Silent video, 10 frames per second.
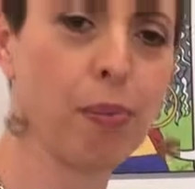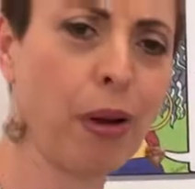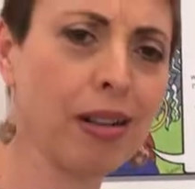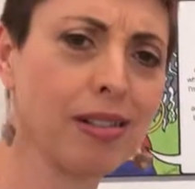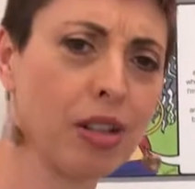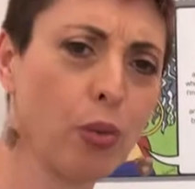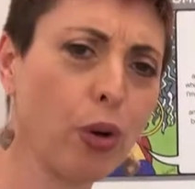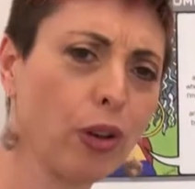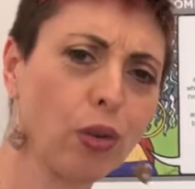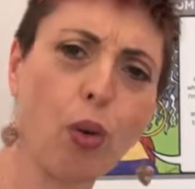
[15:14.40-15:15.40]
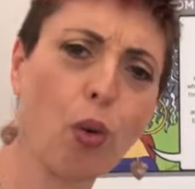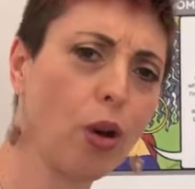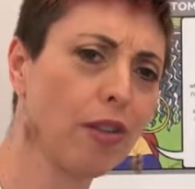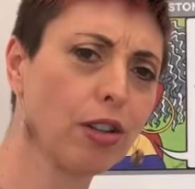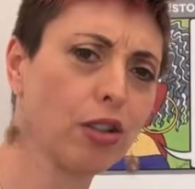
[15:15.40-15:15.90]
policy works,
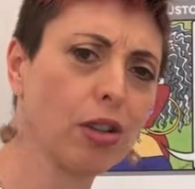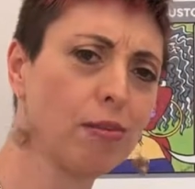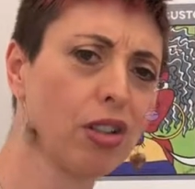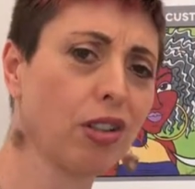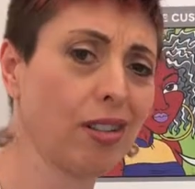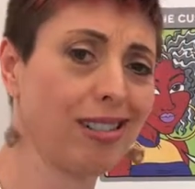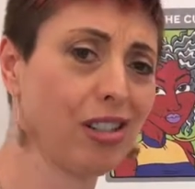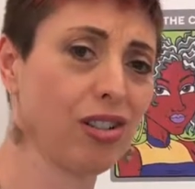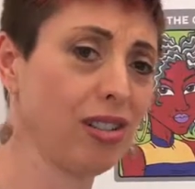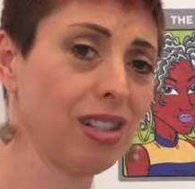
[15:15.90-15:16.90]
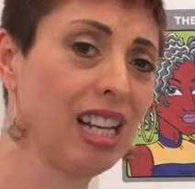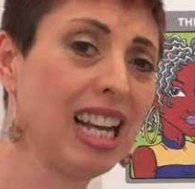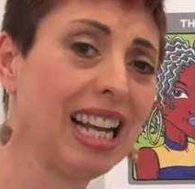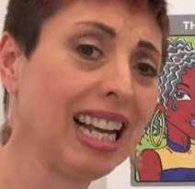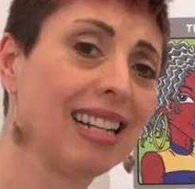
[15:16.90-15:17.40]
all of the terms and conditions
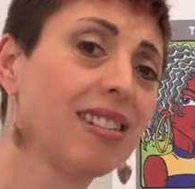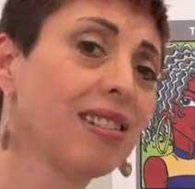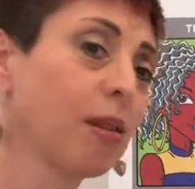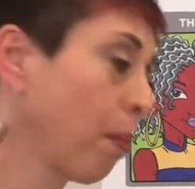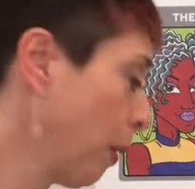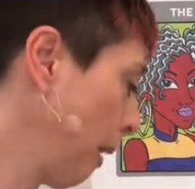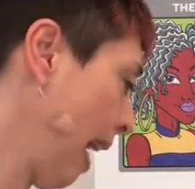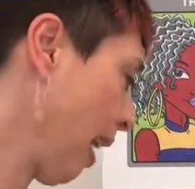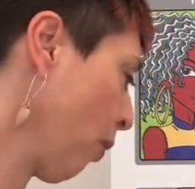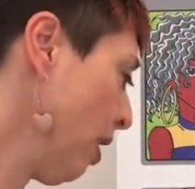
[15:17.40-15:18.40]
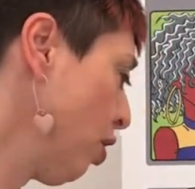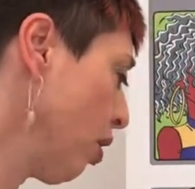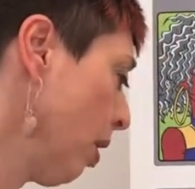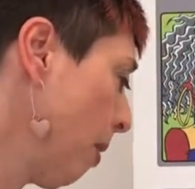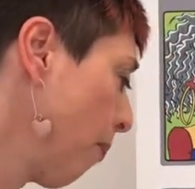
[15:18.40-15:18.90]
in simple language.
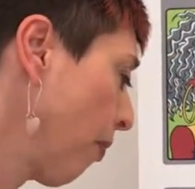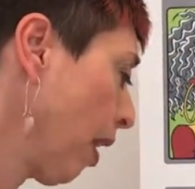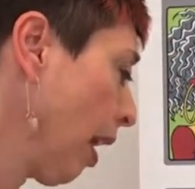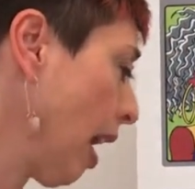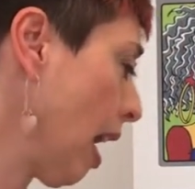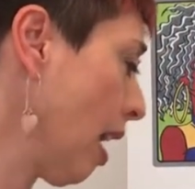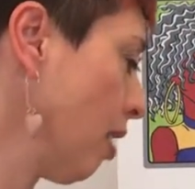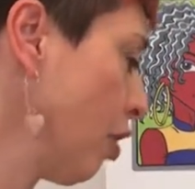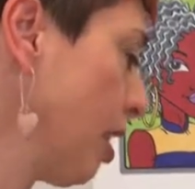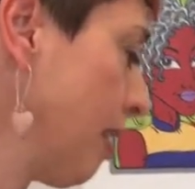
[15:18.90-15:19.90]
She